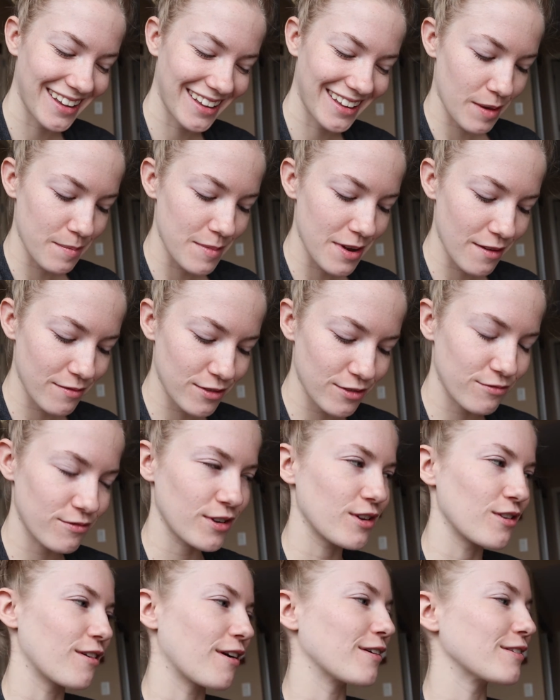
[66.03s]
I'm gonna have to
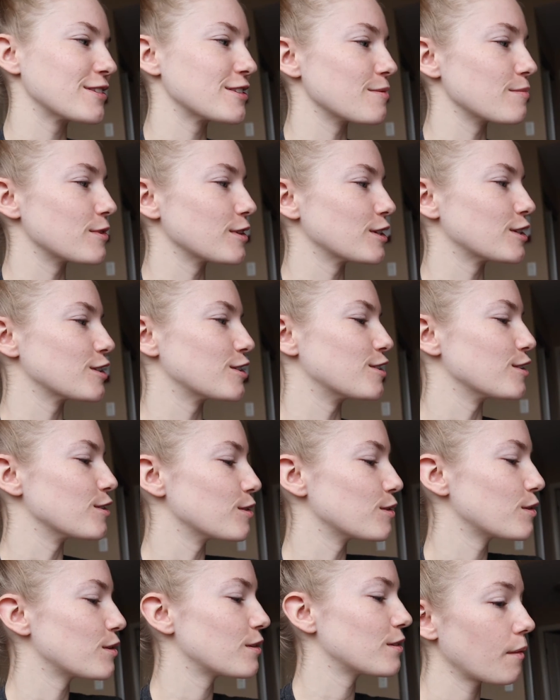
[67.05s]
figure out something to
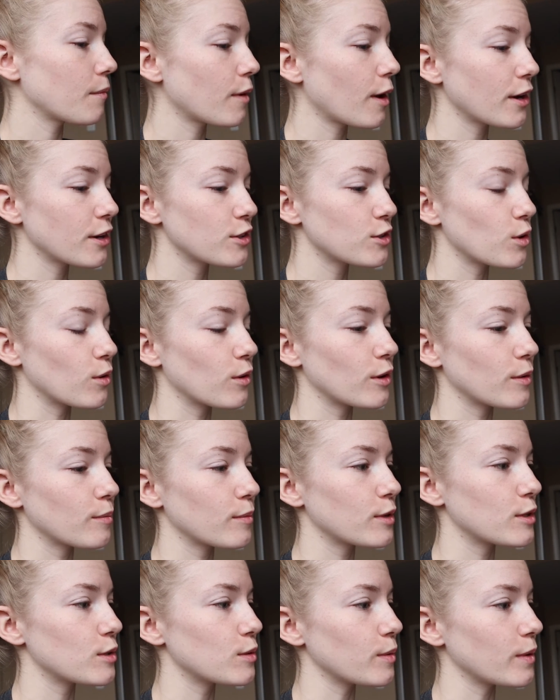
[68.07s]
do. I'm kind of
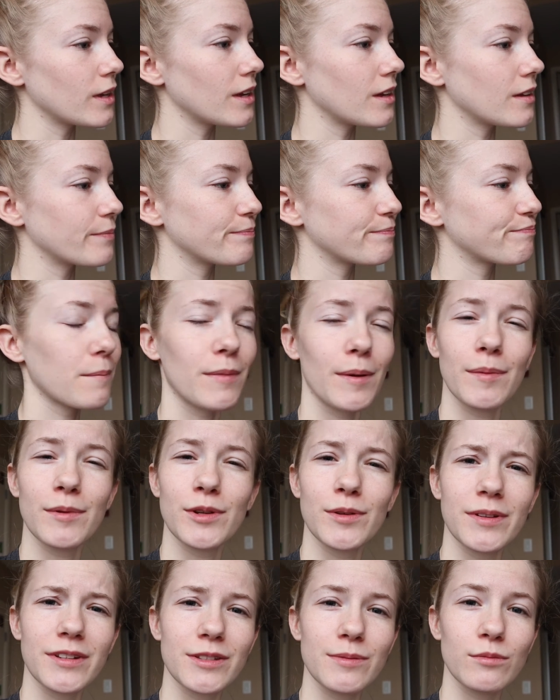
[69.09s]
torn between maybe
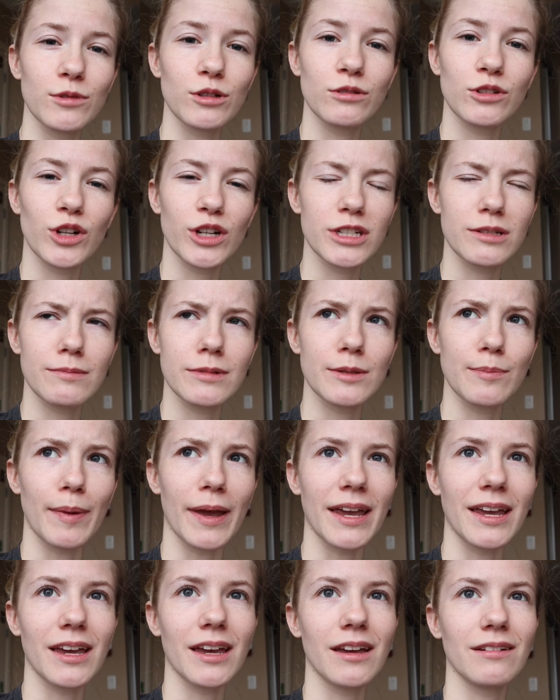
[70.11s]
doing some Christmas
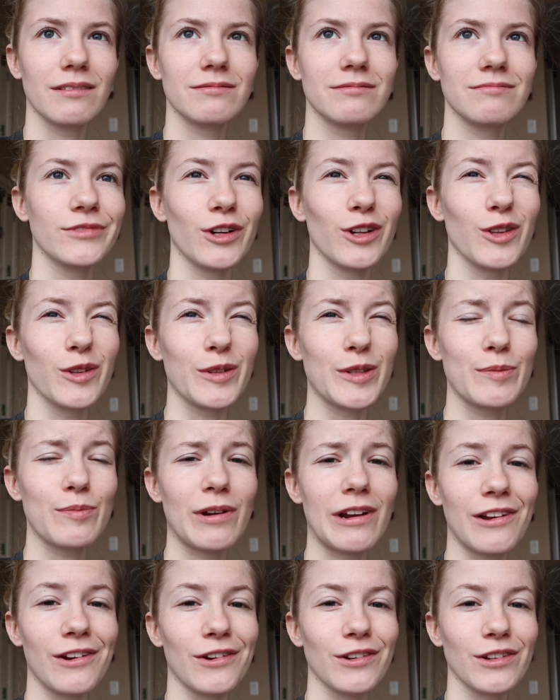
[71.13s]
baking, although it's
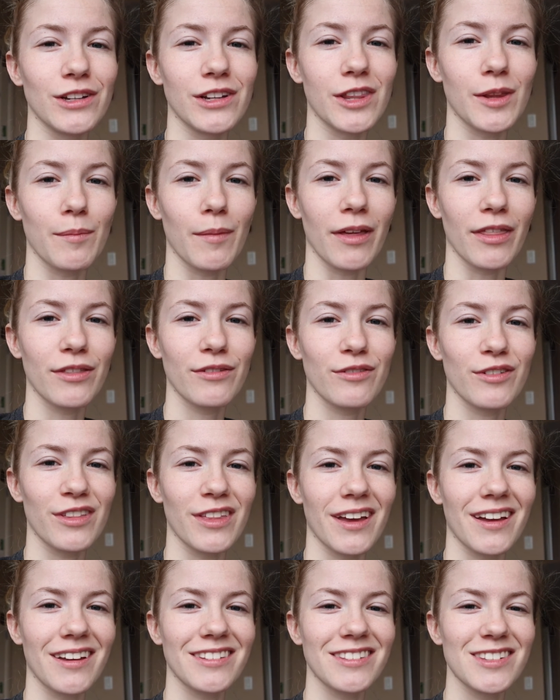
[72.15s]
pretty early in the month for
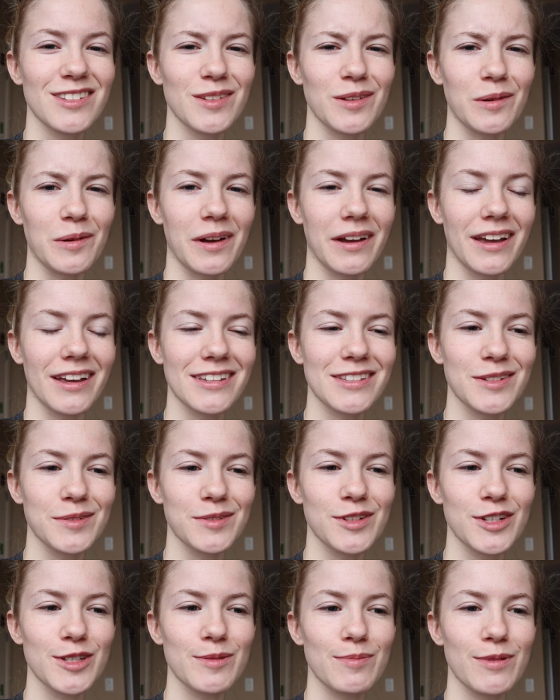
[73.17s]
that, so I guess it
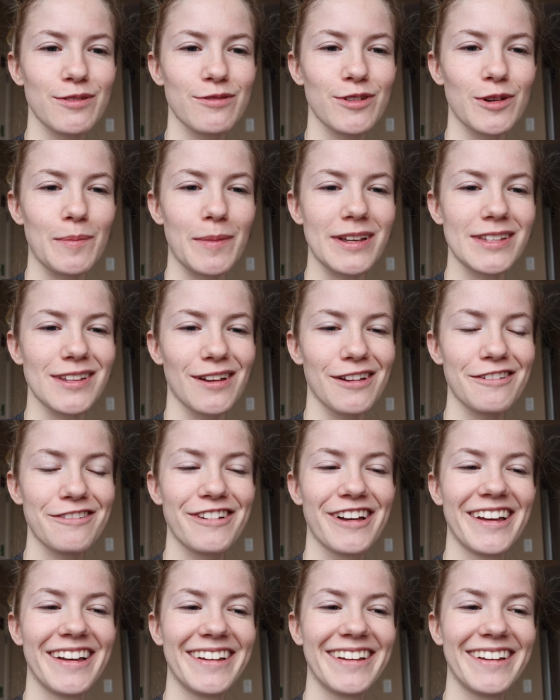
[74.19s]
would just be for myself.